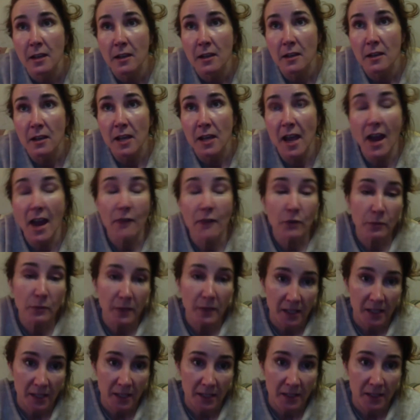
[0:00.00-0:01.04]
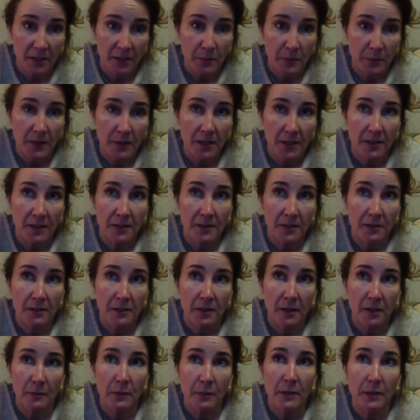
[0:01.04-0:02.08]
everybody needs, but these
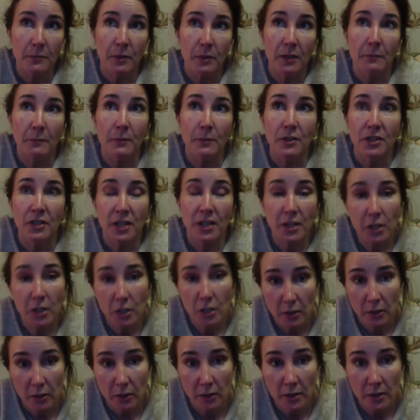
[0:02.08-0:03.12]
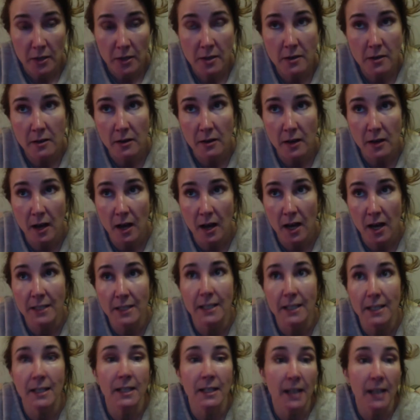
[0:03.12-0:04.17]
young people in particular uh,
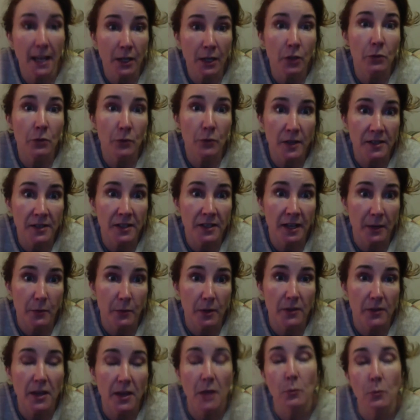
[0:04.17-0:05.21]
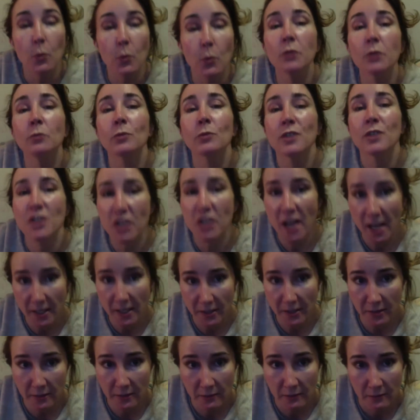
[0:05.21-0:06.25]
needed and could resonate with and wouldn't
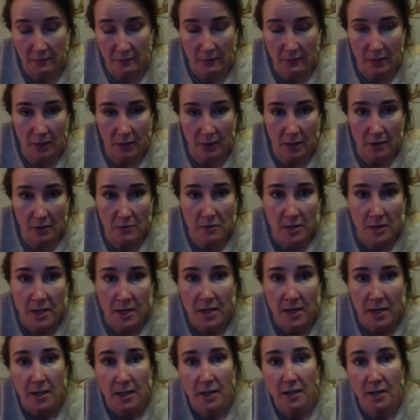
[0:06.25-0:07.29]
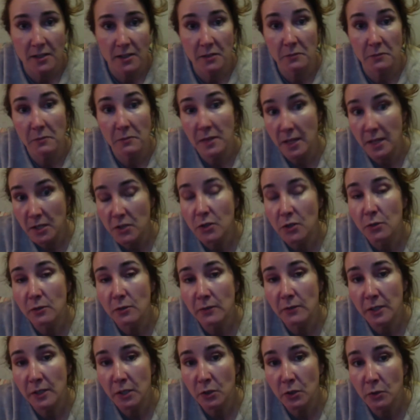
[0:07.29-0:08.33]
reject, you know, because they
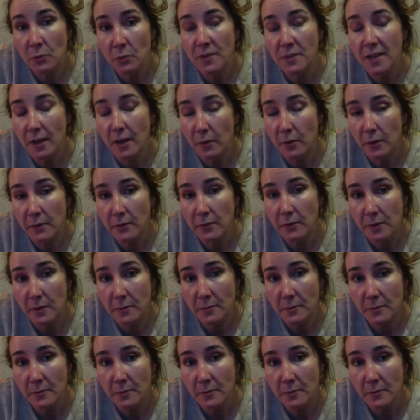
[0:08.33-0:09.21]
intuitively knew it was healthy for them.